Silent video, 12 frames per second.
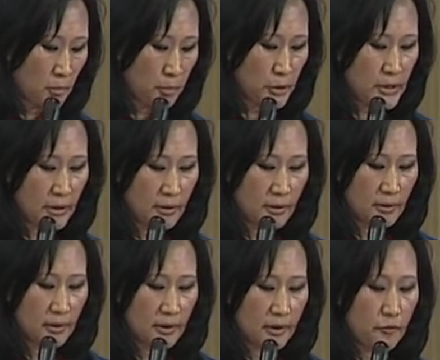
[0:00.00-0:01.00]
putting
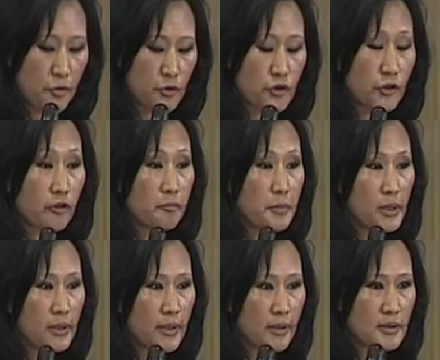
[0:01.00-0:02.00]
the future of
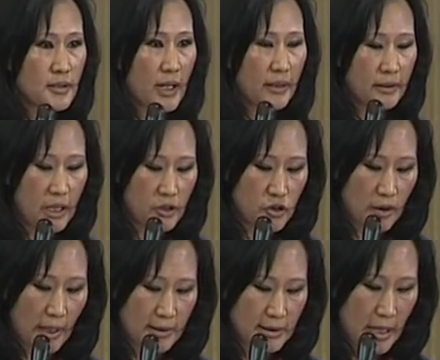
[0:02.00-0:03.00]
millions and nature
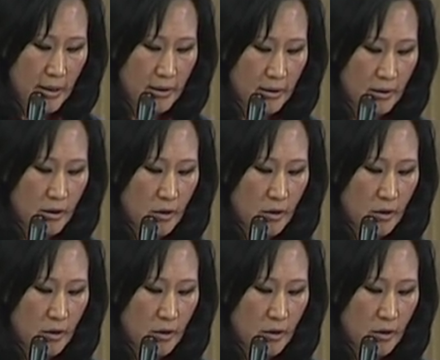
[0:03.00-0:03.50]
at stake.